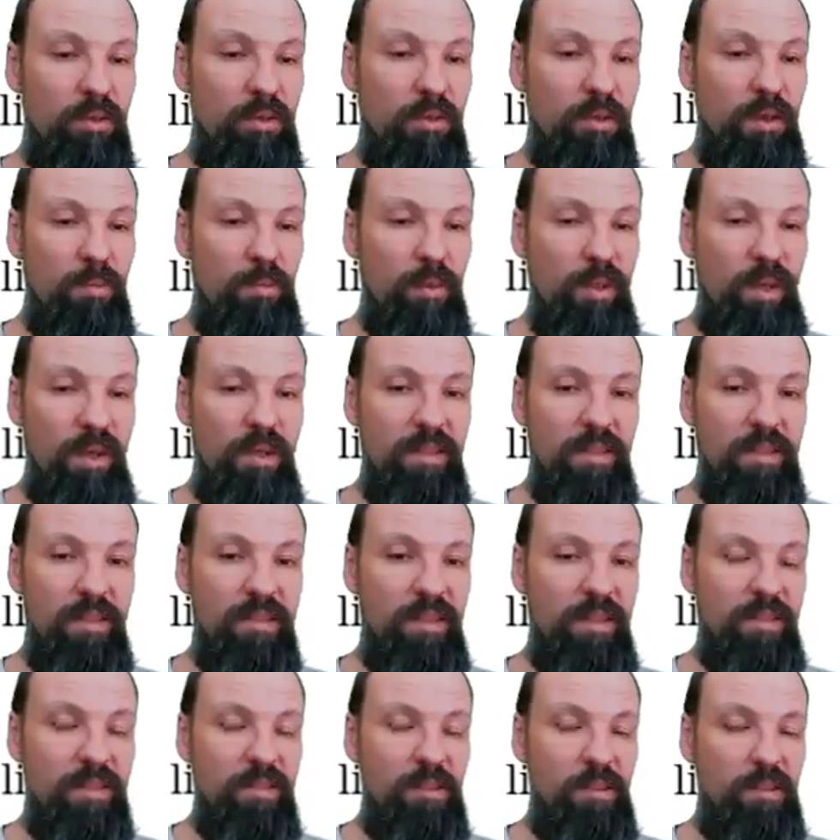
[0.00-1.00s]
applying the
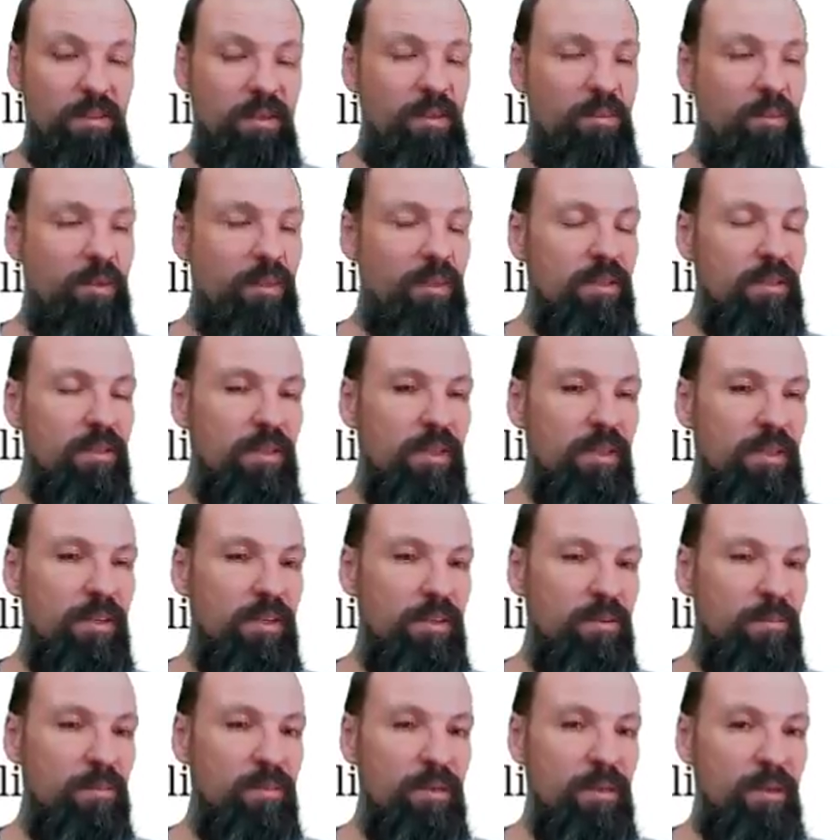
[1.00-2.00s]
central limit
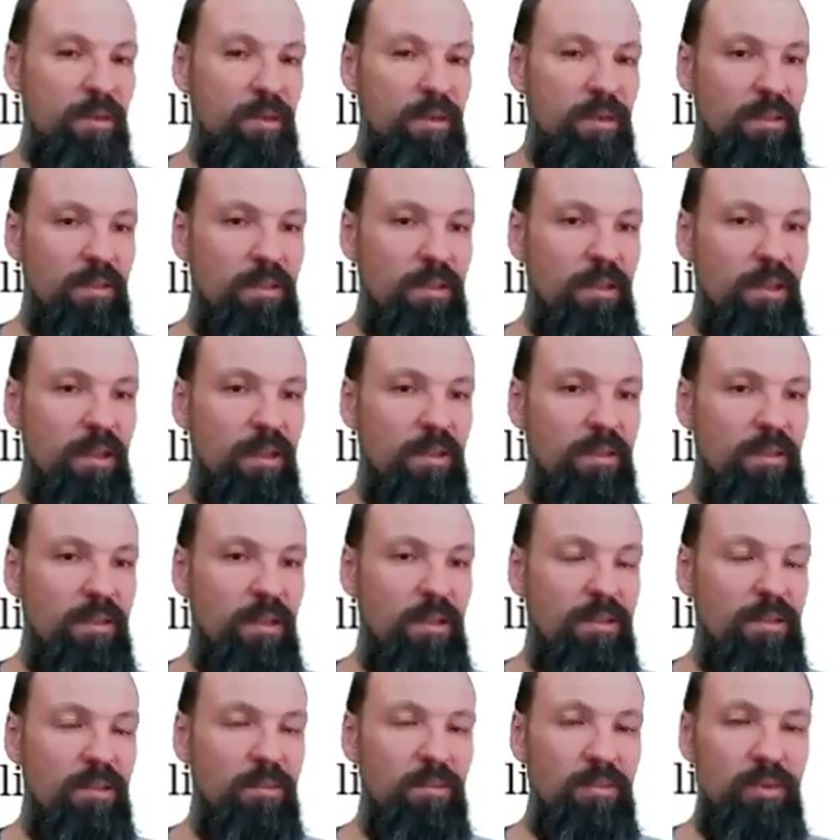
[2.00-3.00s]
theorem and get the
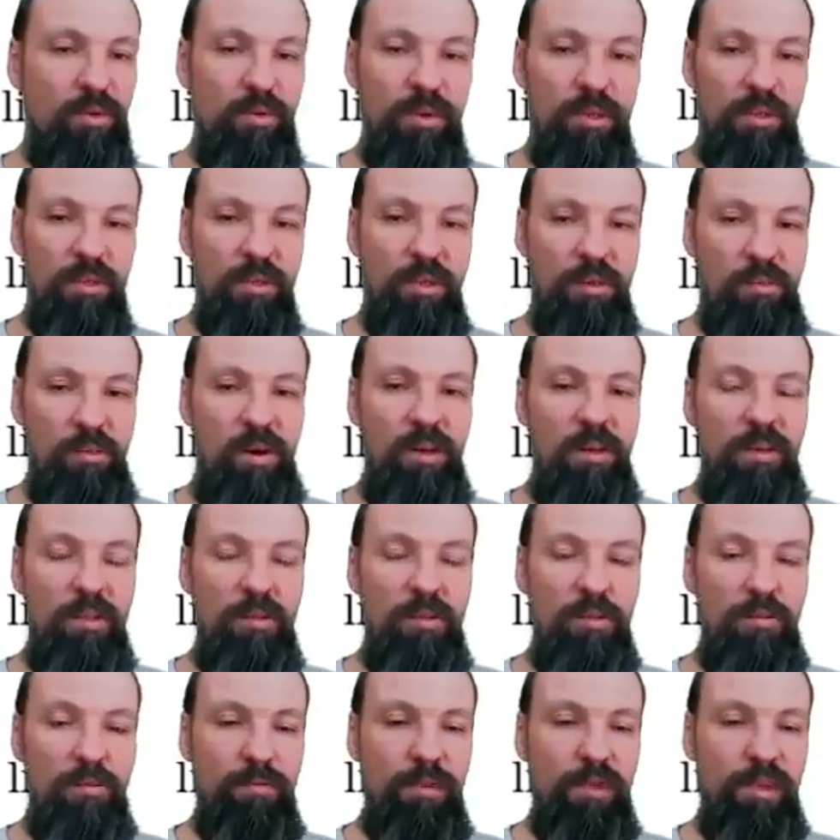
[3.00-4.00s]
asymptotic
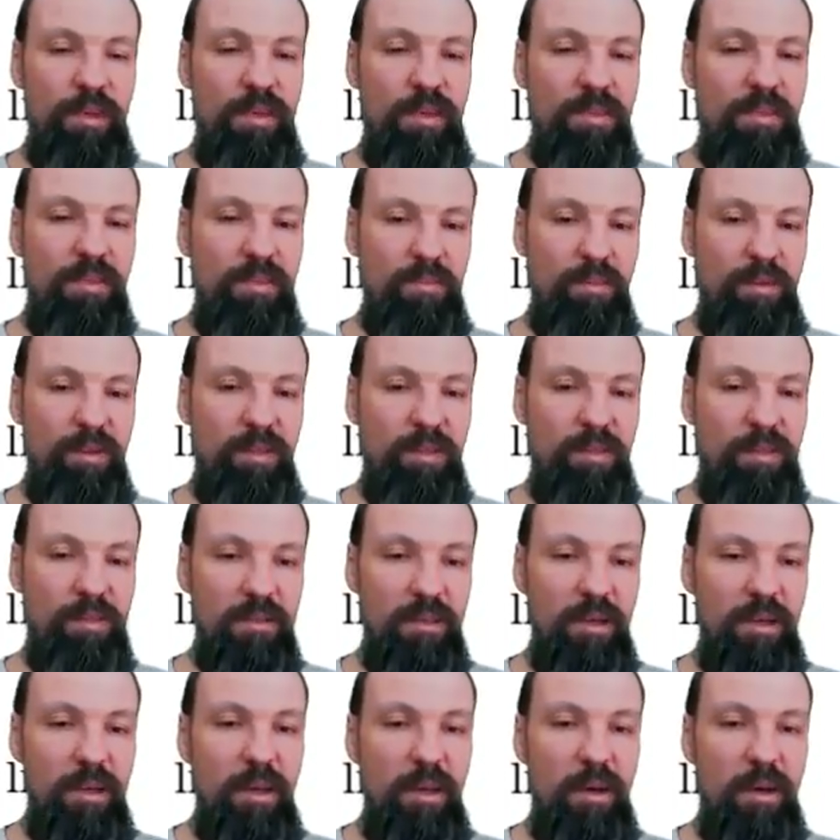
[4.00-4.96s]
normality of the estimates.